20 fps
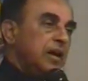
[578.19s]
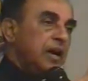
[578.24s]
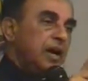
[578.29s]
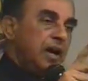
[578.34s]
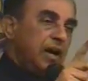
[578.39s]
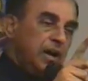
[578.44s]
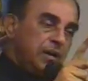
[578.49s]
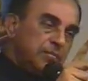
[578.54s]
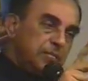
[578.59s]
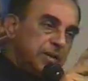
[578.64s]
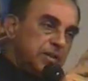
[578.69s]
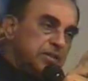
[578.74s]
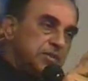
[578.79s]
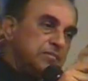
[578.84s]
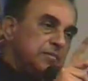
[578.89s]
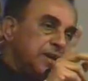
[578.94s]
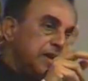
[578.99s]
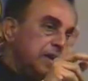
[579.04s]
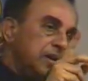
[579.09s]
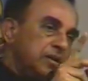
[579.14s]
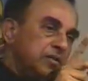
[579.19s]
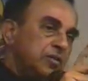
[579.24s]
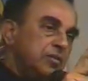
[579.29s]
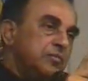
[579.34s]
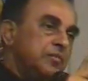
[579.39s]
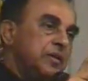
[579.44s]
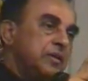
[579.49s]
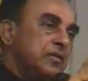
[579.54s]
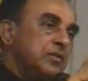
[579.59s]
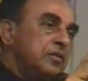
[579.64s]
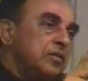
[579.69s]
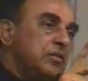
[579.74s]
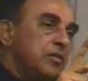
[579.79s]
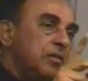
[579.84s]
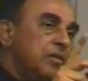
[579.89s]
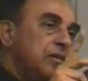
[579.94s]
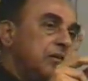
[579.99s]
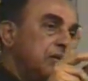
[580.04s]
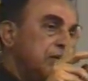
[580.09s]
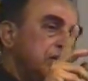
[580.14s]
I based my argument
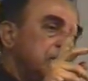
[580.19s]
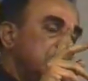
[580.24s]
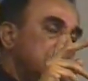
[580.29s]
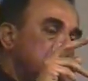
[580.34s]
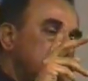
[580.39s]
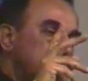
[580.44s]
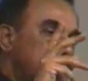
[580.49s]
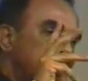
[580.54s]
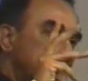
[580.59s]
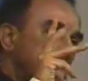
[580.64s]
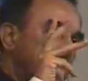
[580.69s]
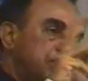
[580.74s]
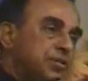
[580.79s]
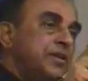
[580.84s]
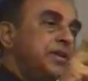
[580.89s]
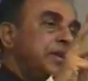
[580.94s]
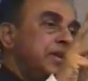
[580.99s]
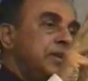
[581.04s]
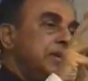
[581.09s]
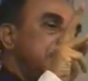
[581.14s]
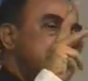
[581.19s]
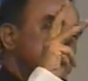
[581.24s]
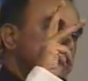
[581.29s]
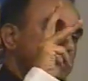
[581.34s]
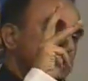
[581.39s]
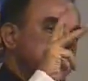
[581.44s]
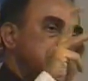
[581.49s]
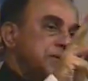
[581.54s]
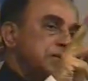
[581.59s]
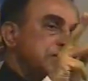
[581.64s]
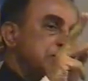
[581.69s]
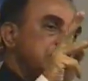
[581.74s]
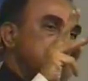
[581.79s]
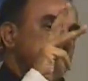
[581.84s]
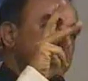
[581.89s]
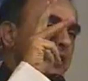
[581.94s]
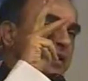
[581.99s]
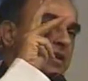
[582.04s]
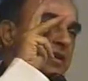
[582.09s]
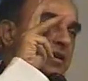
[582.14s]
on 3
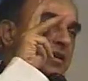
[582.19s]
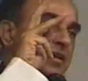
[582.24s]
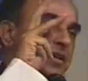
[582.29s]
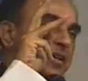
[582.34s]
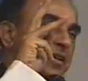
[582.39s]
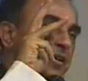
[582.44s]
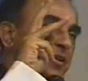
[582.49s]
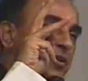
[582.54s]
specific